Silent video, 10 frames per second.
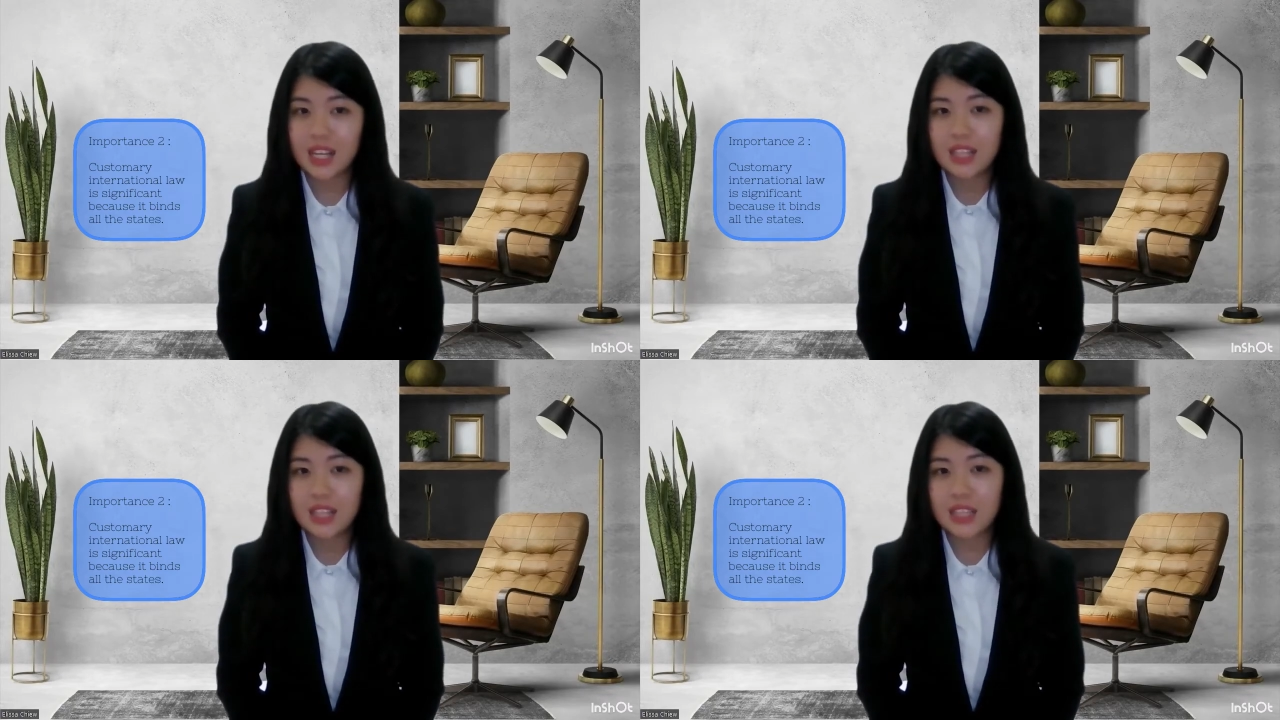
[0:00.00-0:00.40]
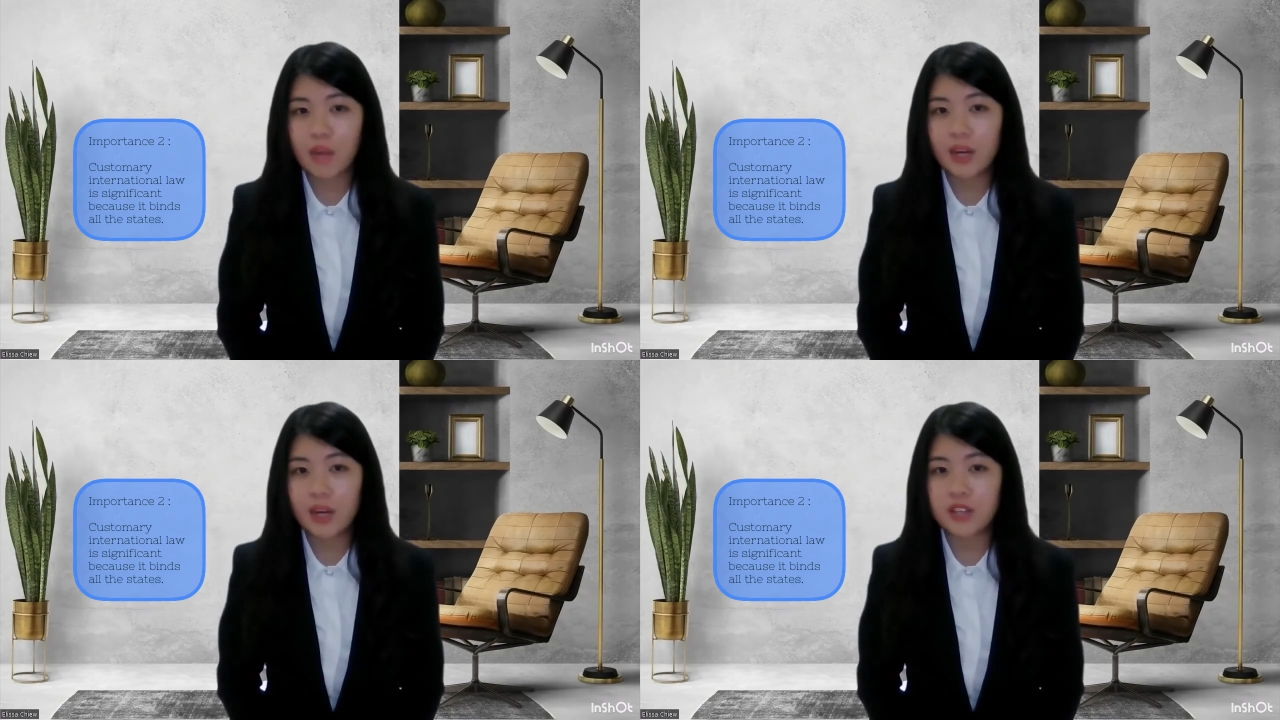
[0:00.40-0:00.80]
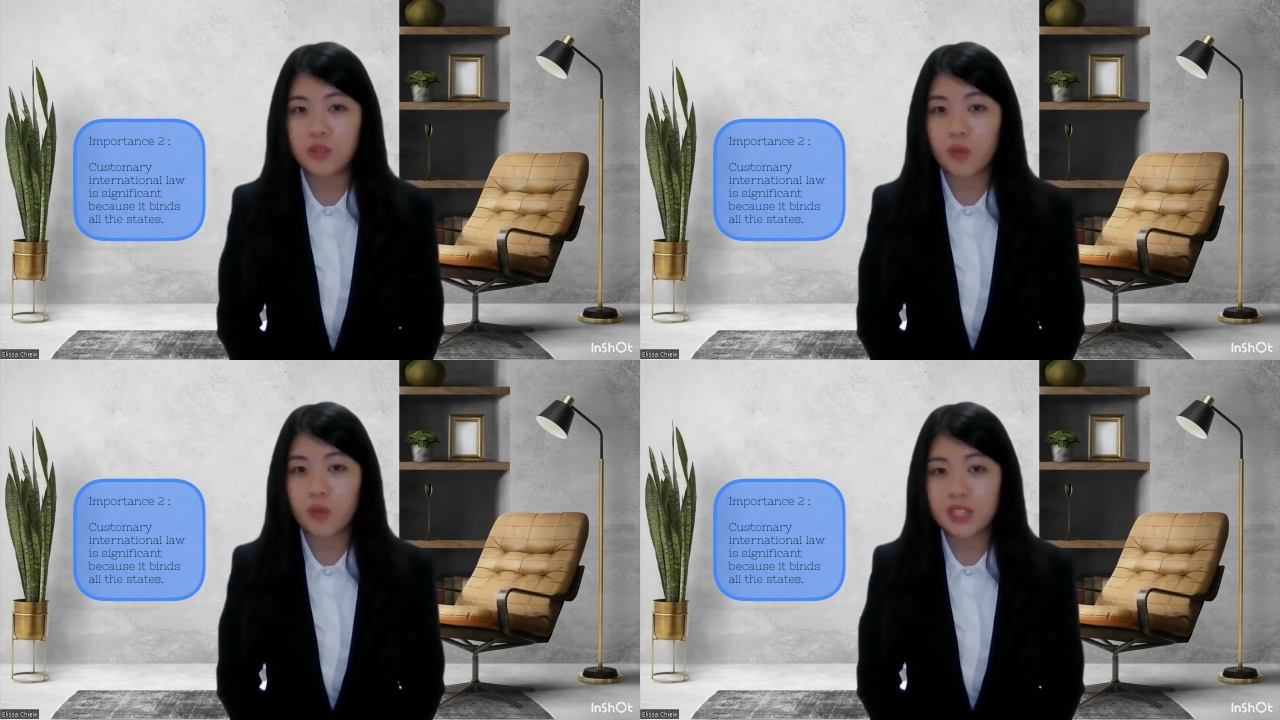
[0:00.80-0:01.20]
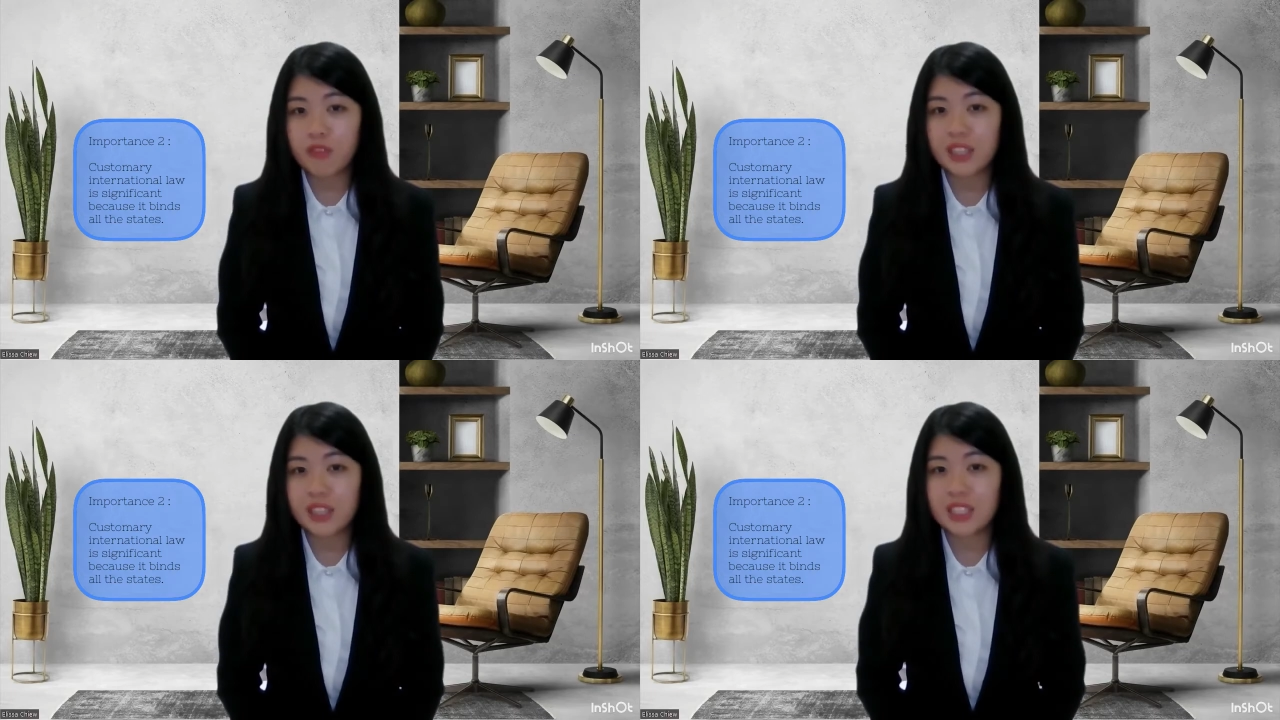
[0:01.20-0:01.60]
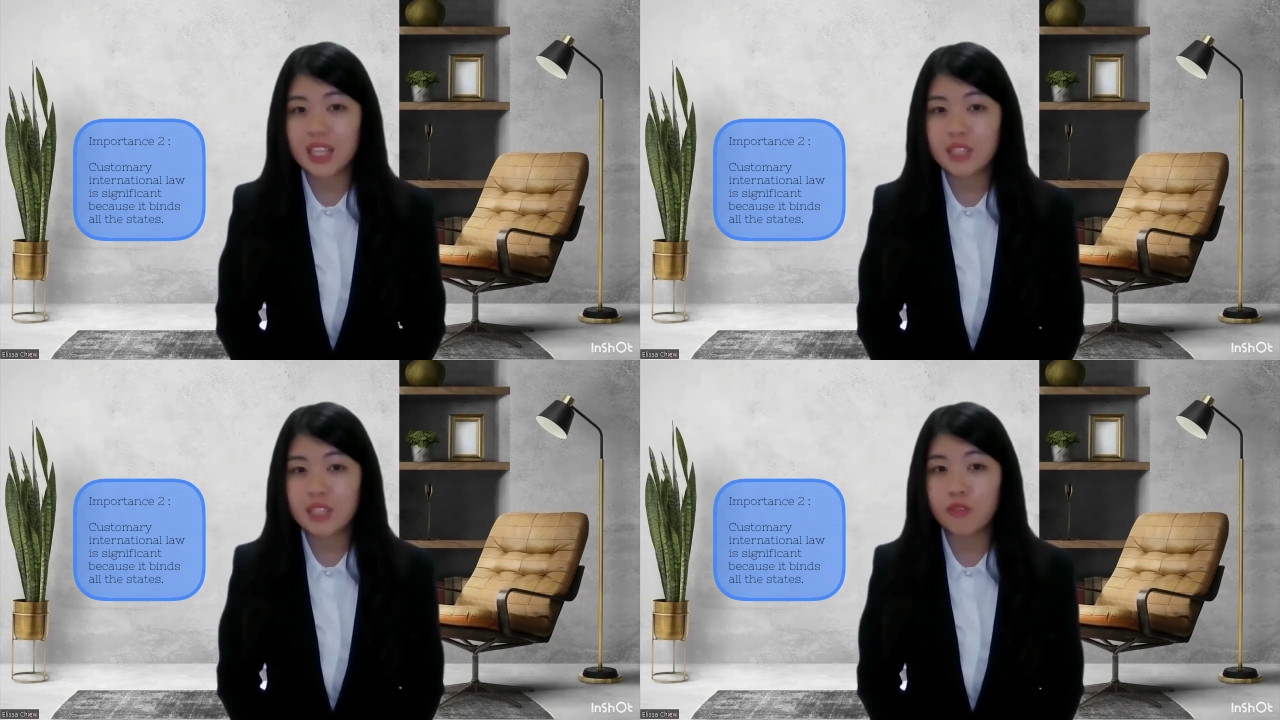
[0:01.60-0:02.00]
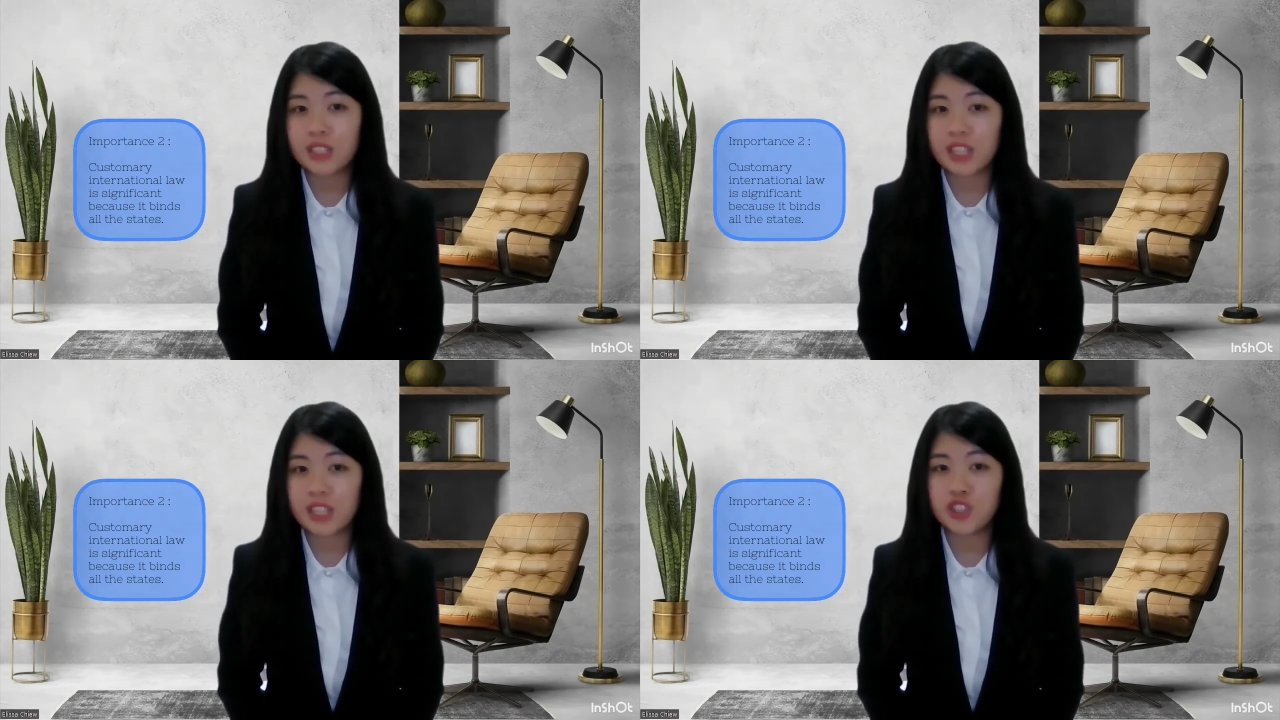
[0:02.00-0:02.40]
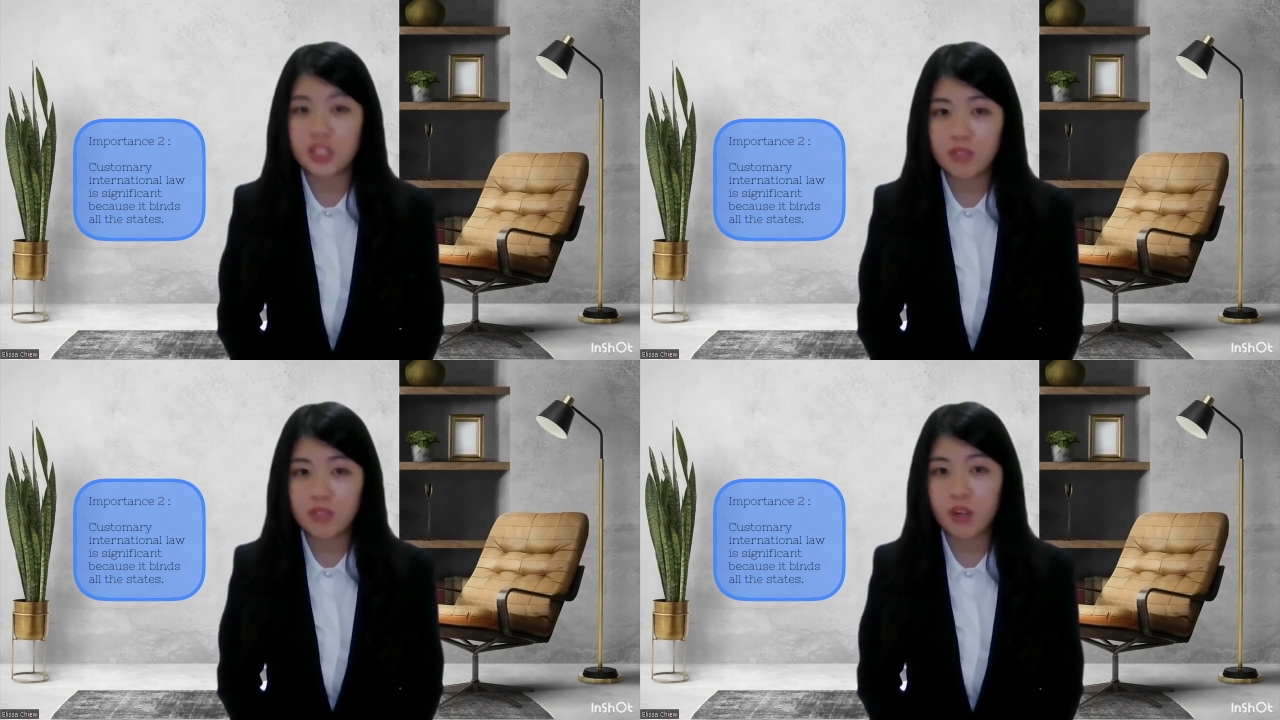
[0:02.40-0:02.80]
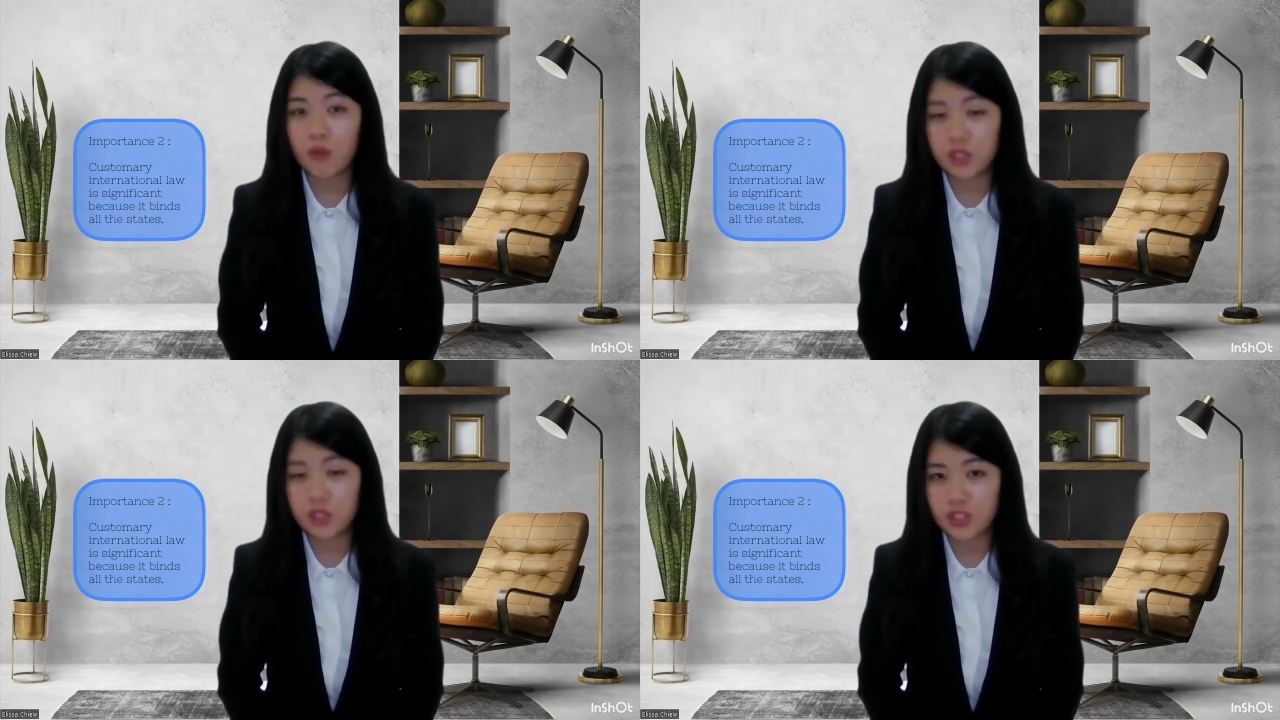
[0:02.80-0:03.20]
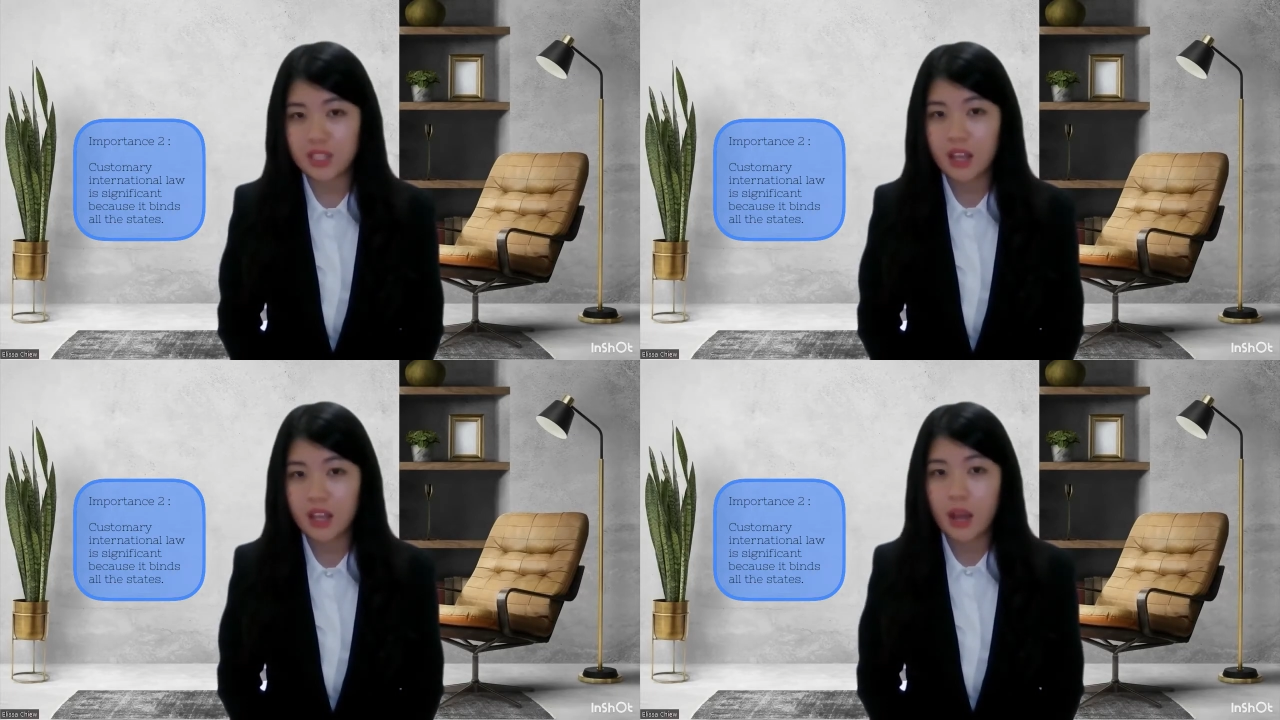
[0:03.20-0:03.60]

Taiwan has not ratified the 1949 Geneva Conventions,